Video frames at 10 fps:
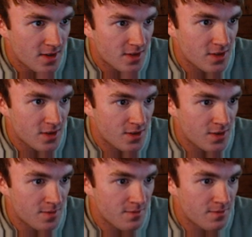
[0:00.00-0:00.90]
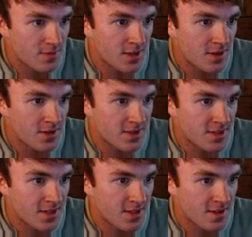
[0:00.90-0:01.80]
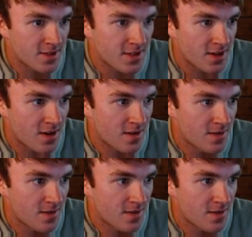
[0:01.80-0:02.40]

So here you can see there's our